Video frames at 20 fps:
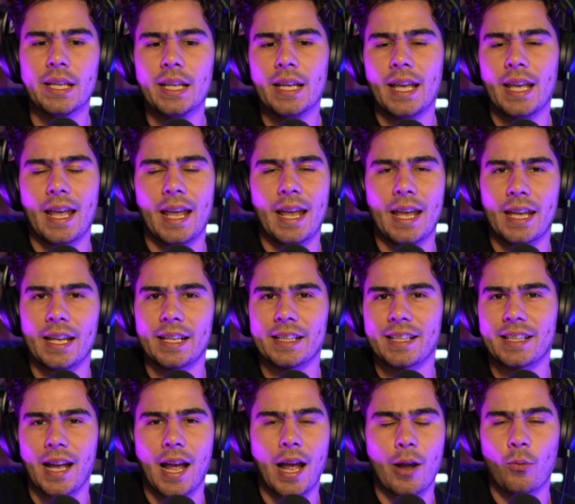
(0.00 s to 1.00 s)
And
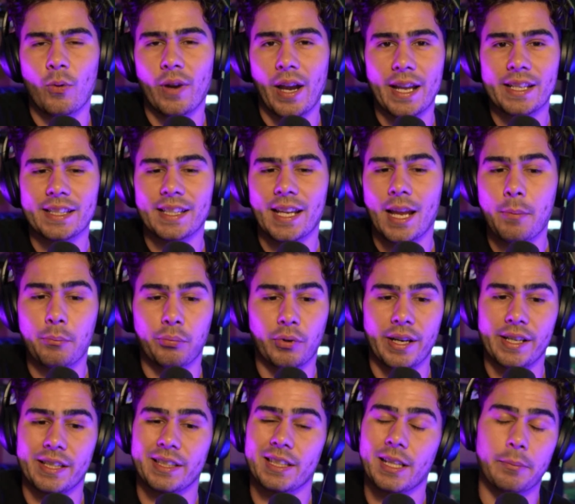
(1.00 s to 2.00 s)
when I say I'm
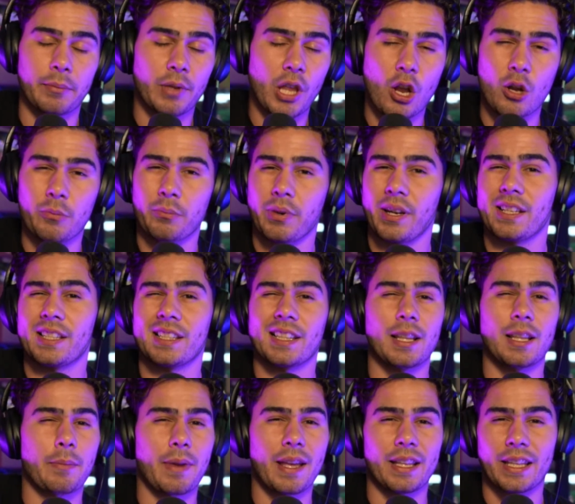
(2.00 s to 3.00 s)
pricing them low, I'm pricing
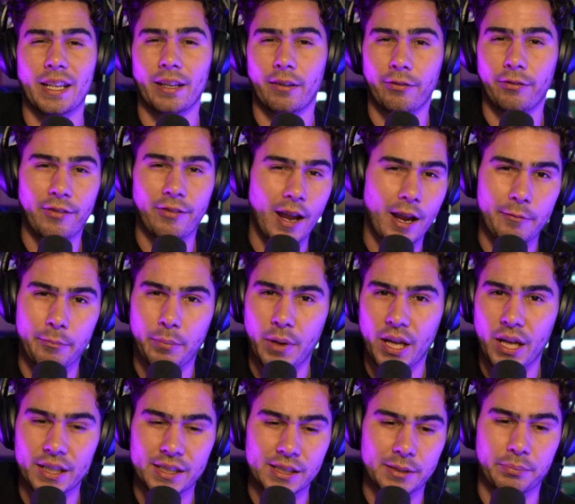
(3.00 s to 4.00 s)
them at like
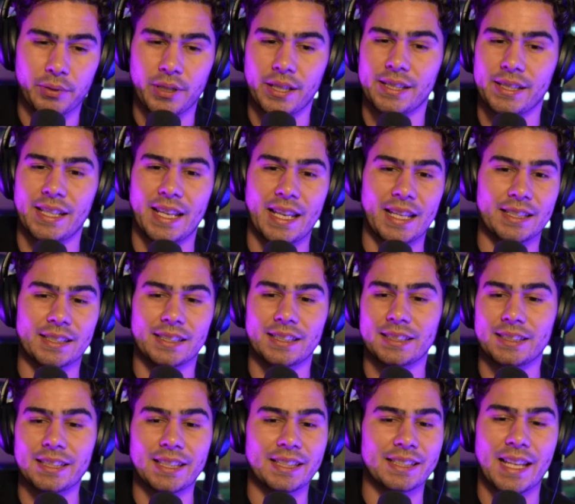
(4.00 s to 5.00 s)
$5 plus
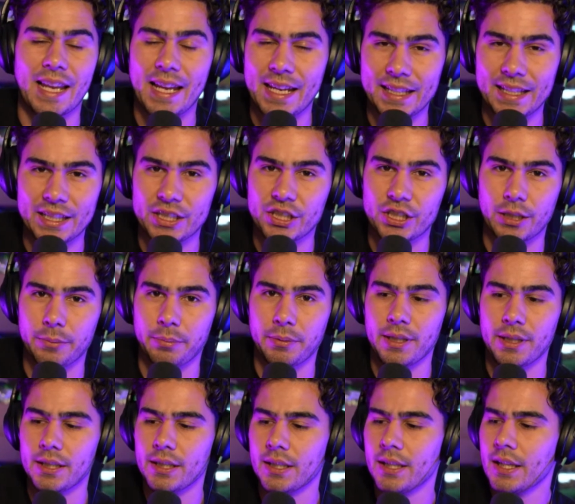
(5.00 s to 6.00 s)
$6.80
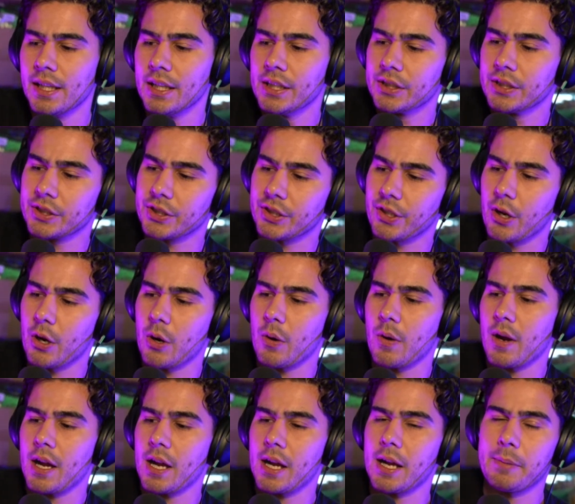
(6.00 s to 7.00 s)
shipping. So
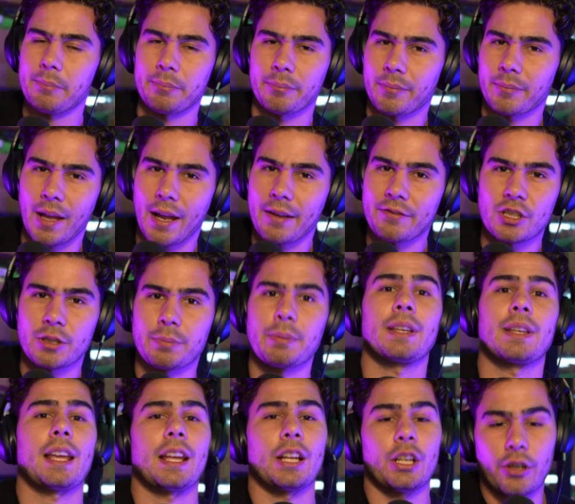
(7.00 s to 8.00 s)
I've just been
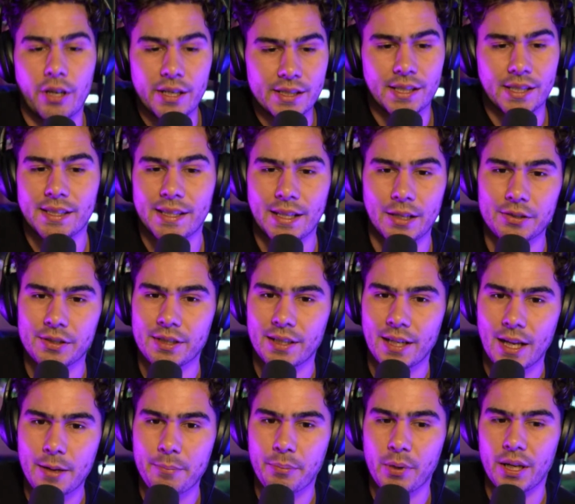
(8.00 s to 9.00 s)
getting crazy sales
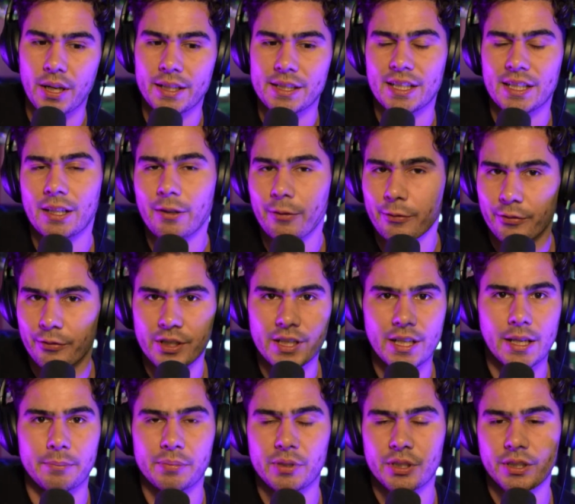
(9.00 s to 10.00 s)
today, but it's going to free
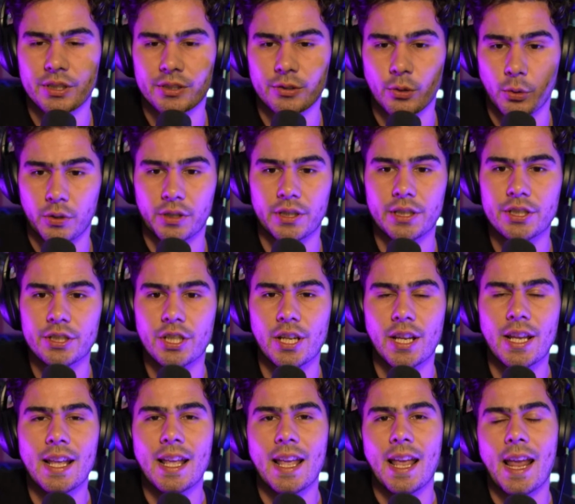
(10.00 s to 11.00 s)
up storage.
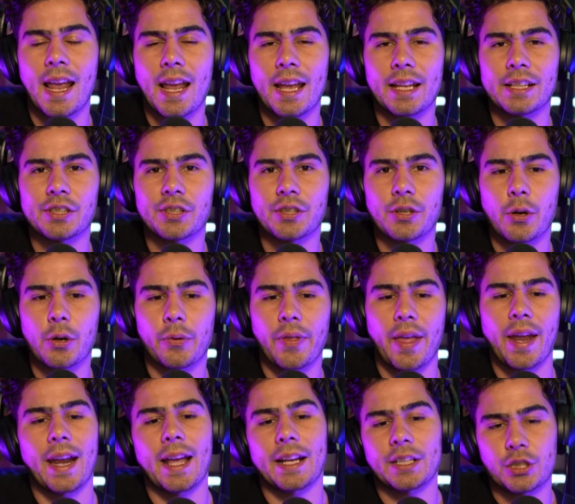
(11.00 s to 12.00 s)
And so
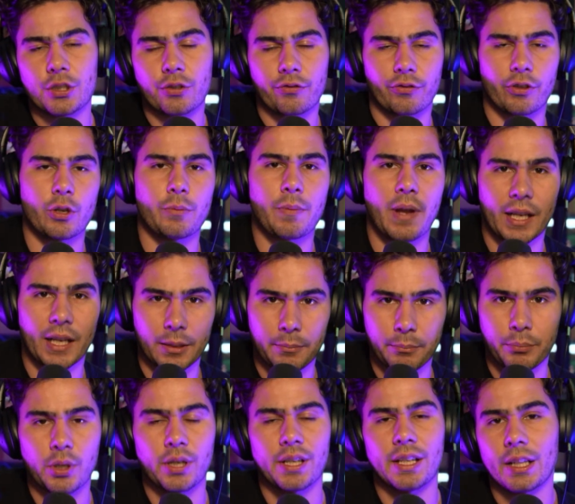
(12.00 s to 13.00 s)
that extra room I can
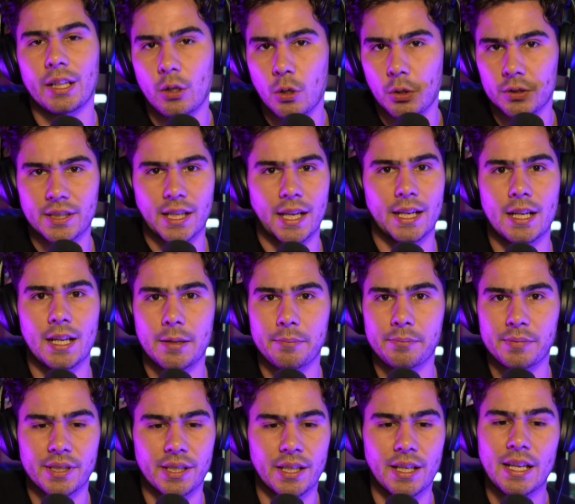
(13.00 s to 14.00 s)
put in gold
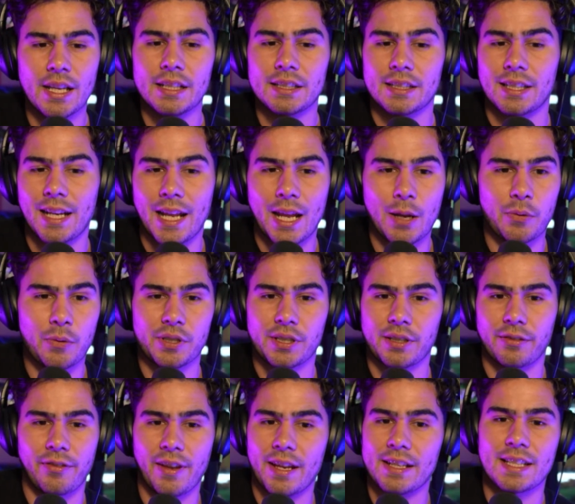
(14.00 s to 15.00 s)
items. Today was a
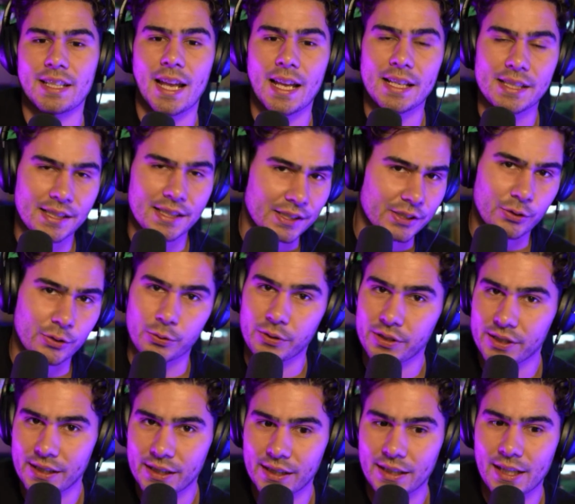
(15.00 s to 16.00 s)
fantastic
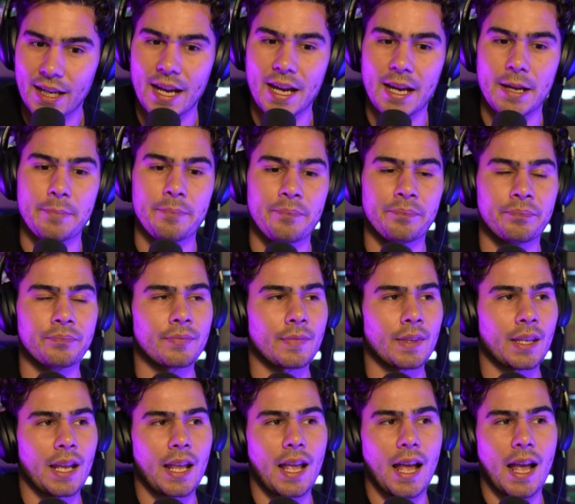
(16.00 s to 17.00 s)
sourcing day.
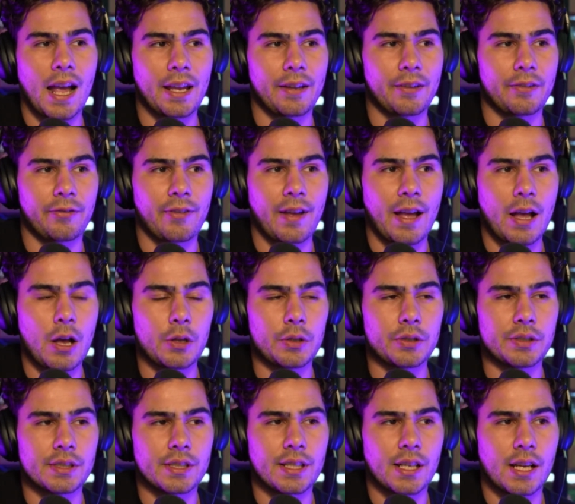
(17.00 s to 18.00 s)
I
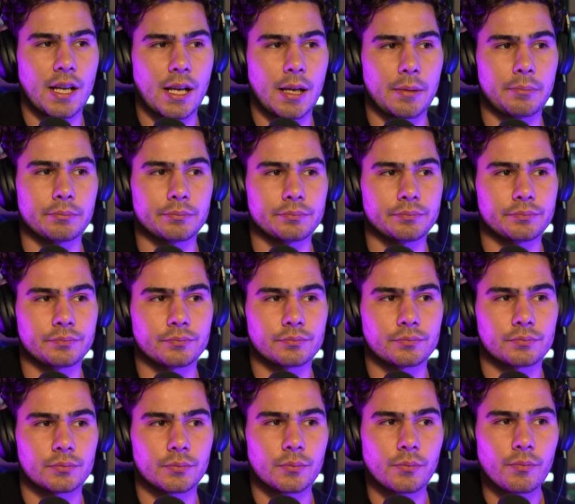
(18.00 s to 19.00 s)
found
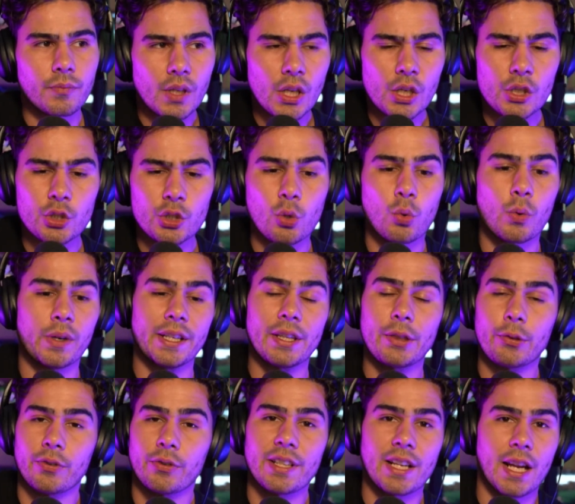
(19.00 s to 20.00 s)

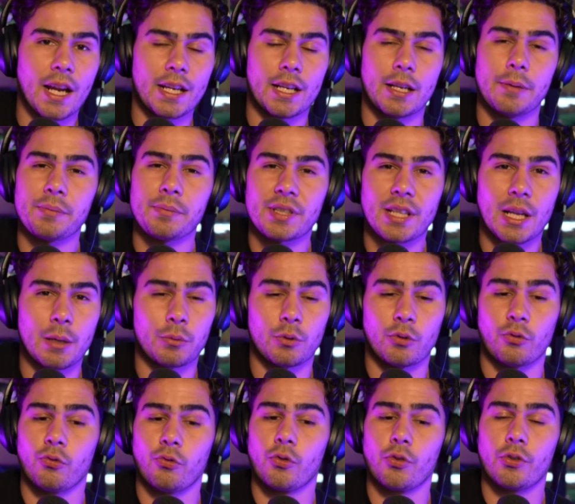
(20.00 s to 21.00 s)
23 items that were
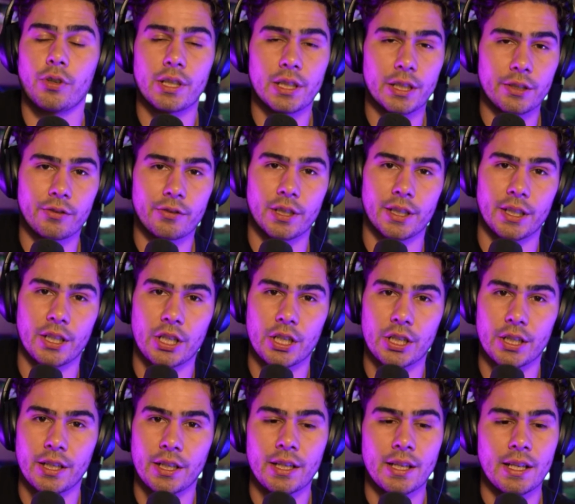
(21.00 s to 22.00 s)
really, really
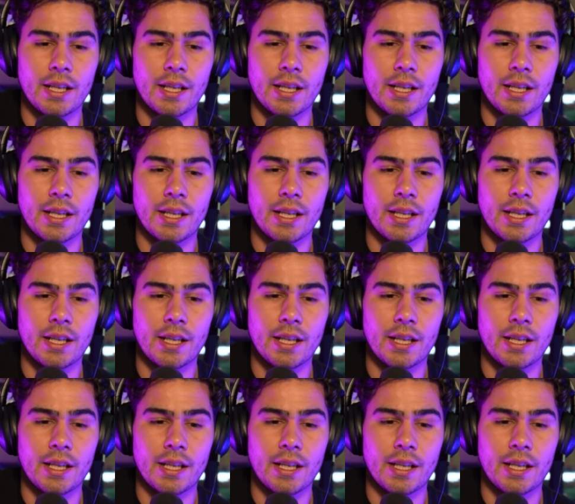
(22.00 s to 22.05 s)
good.